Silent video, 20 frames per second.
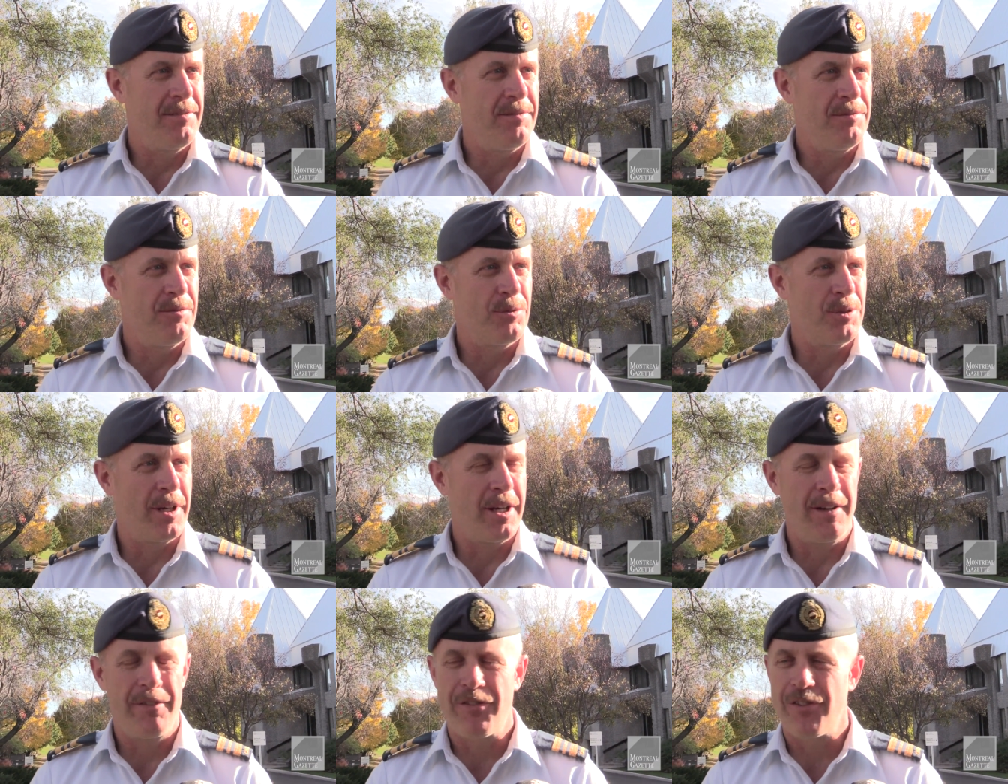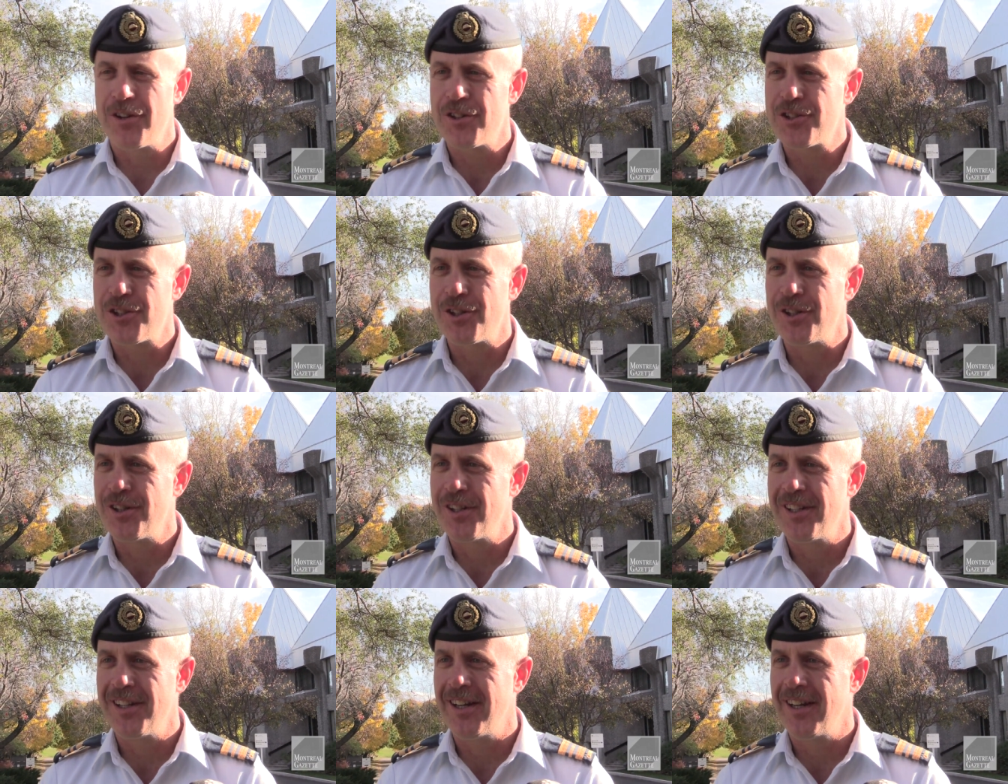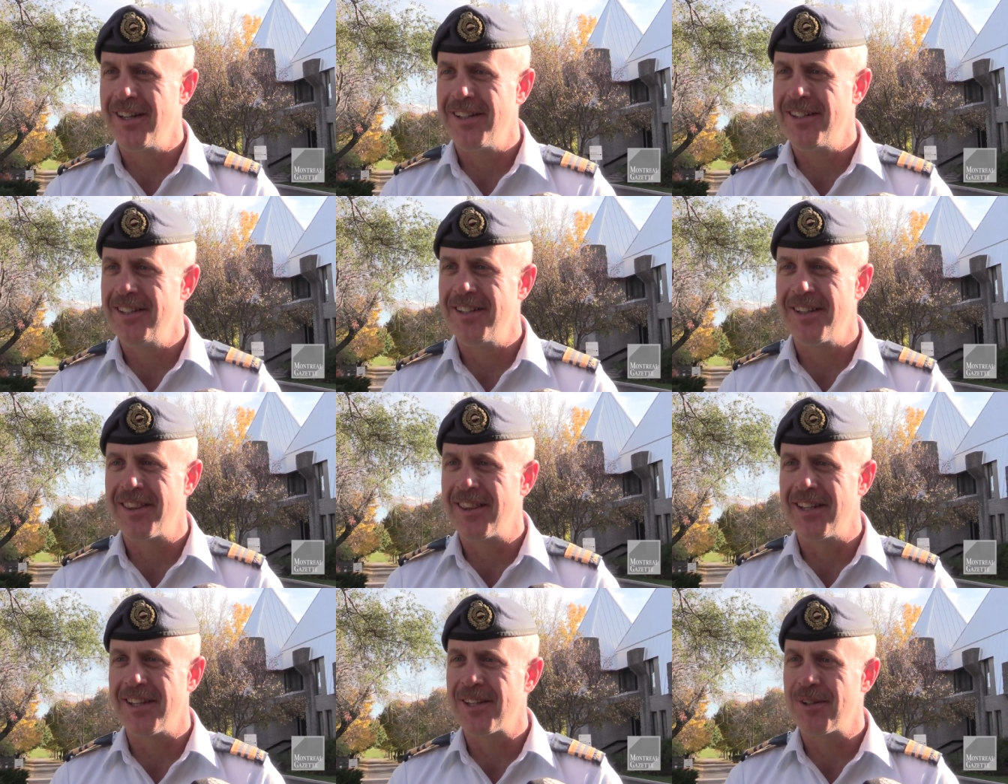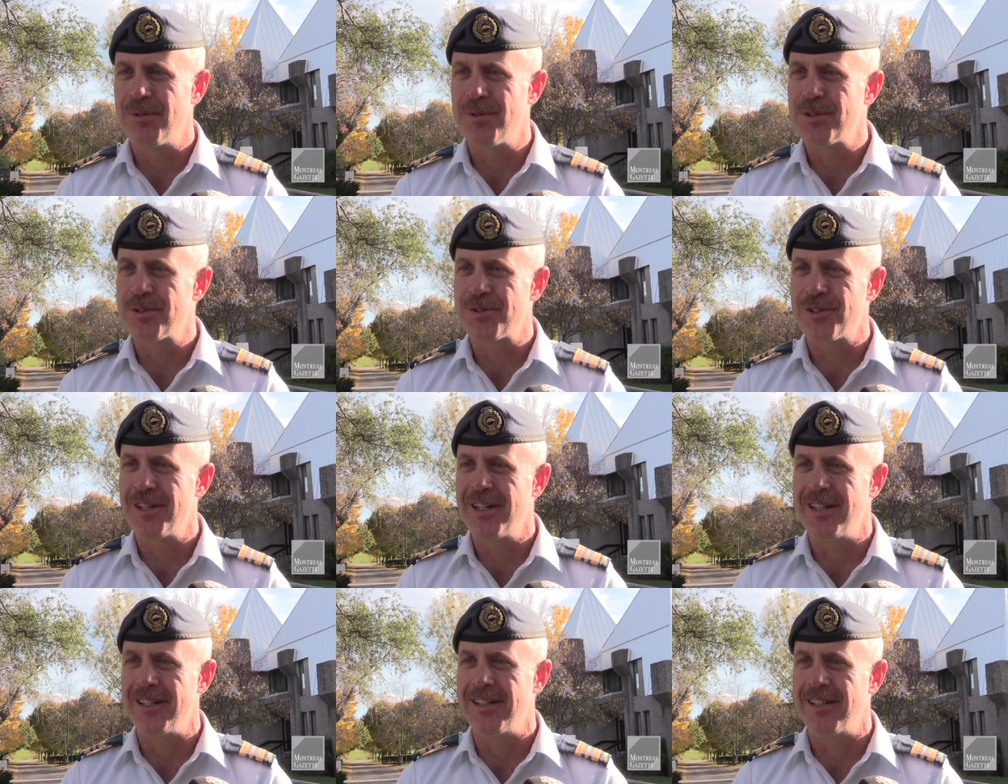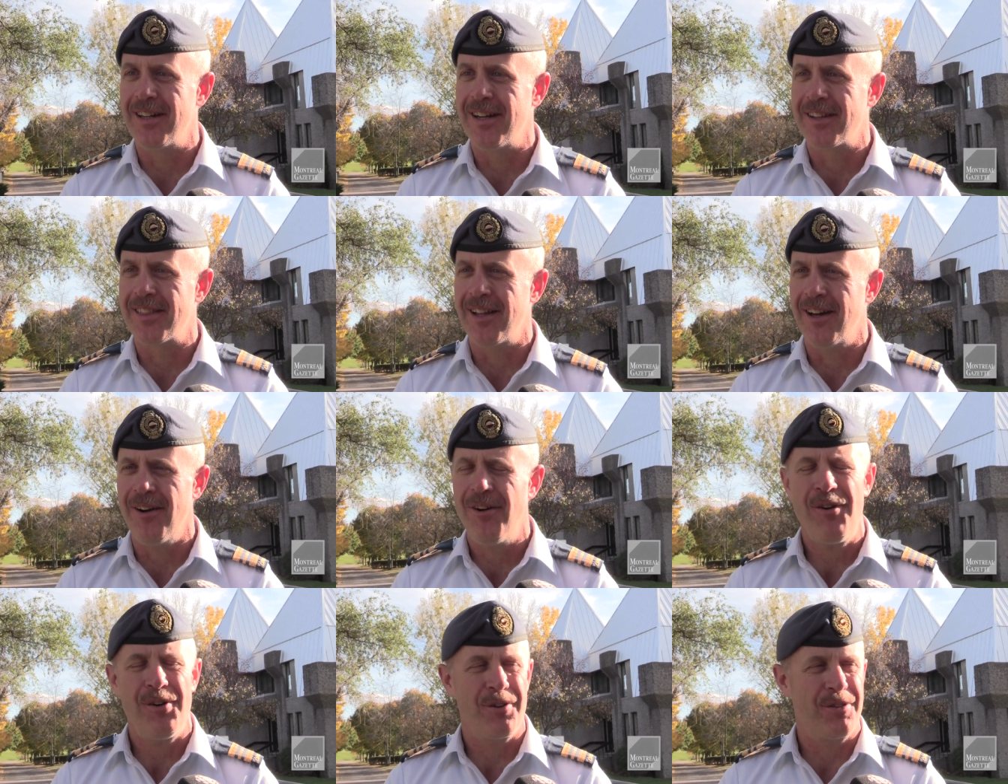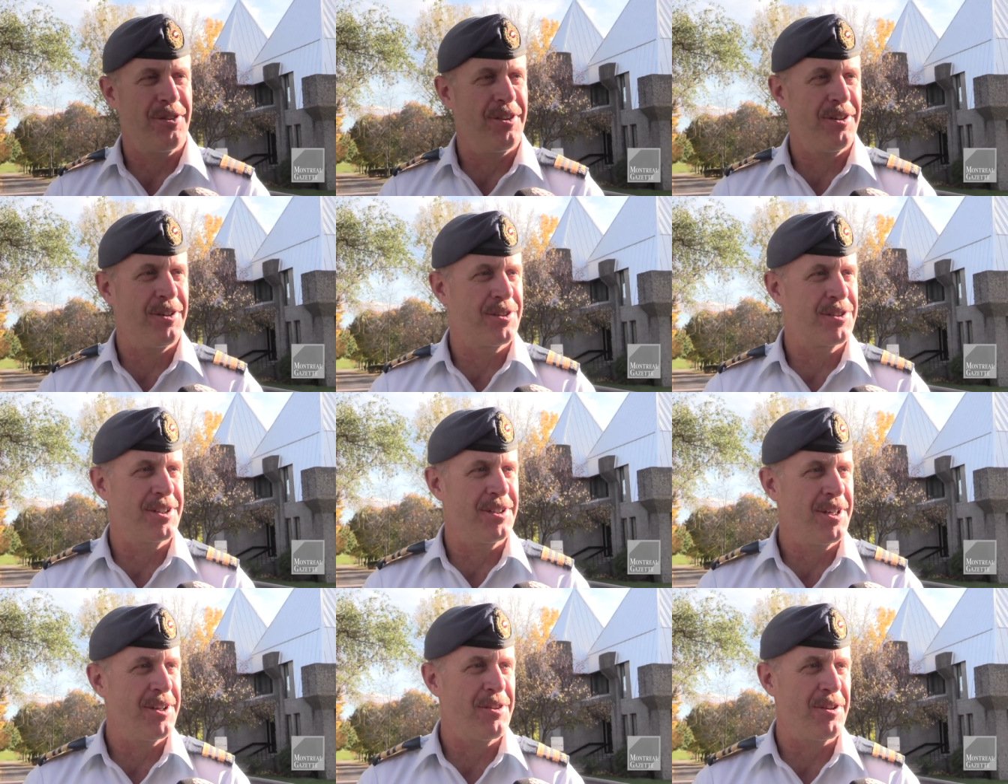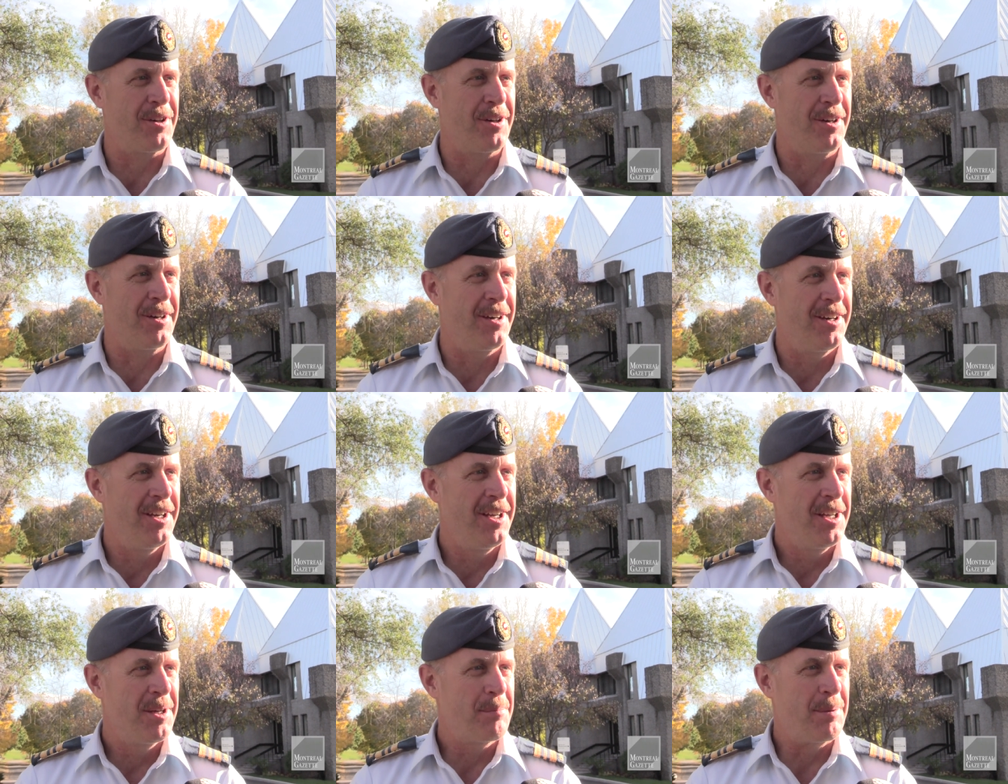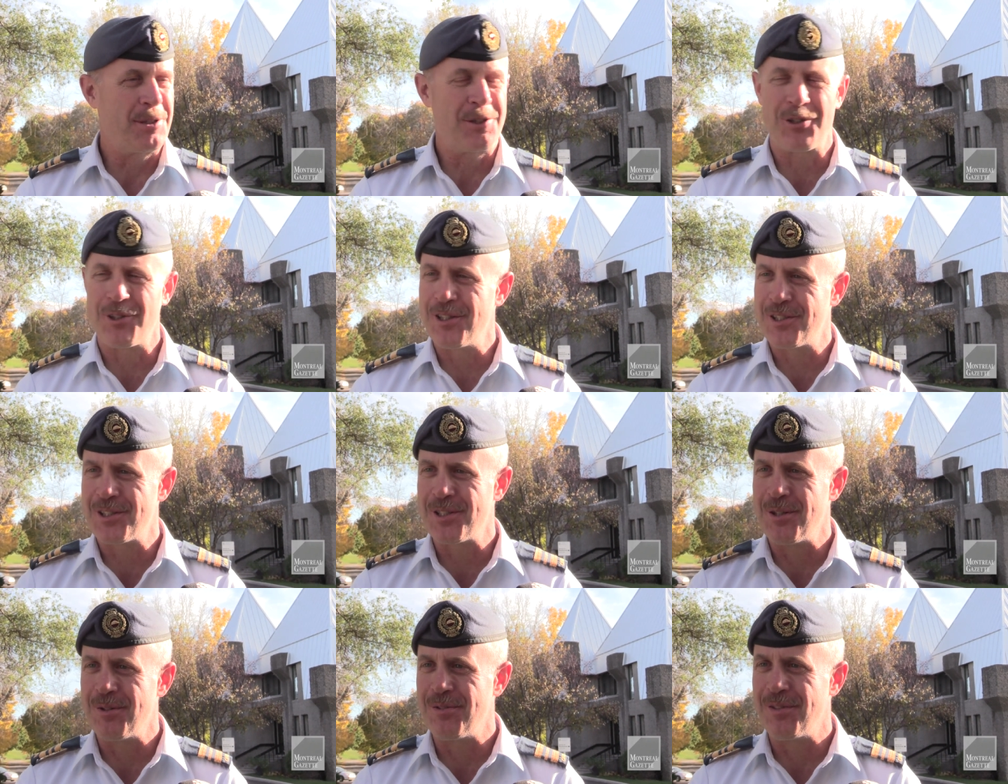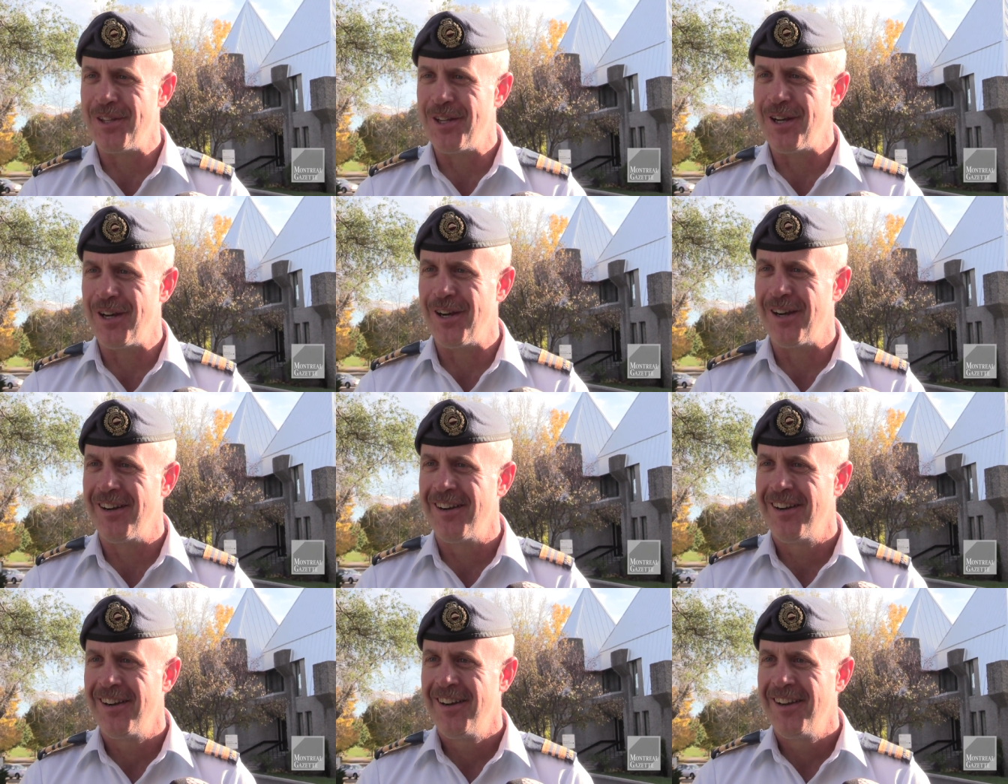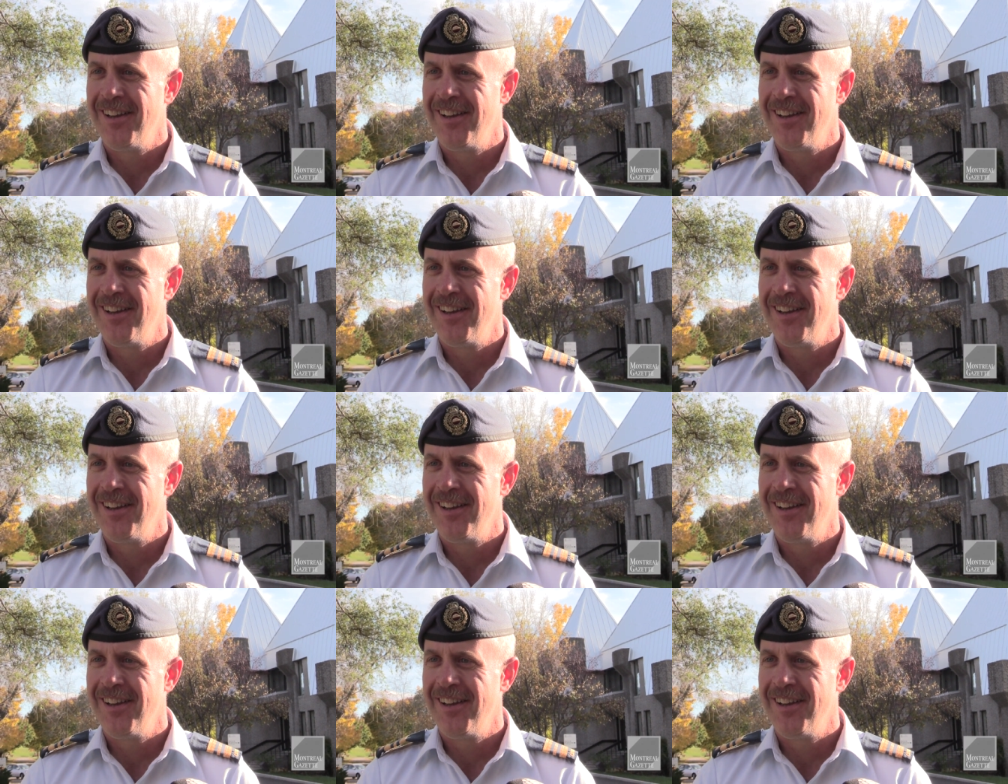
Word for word: When I first heard it, I didn't think it was right. I thought, oh, there's another Patrice out there.